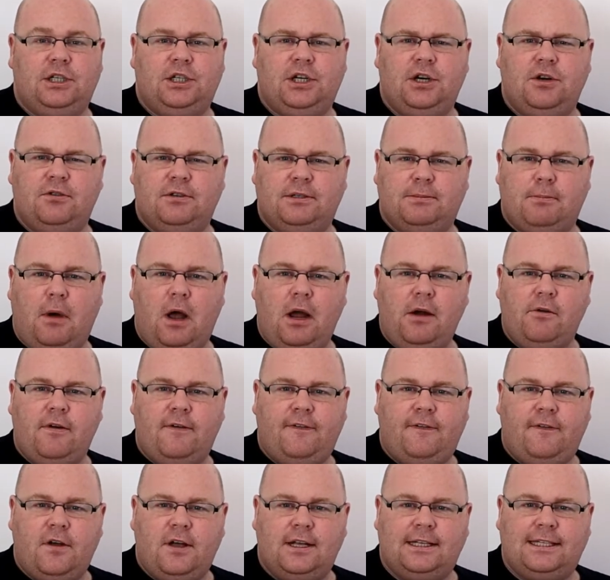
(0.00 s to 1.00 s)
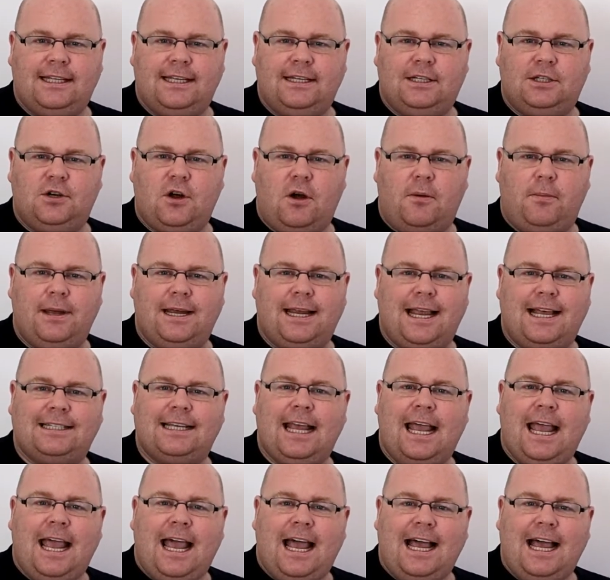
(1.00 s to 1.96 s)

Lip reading: students might refer to this topic as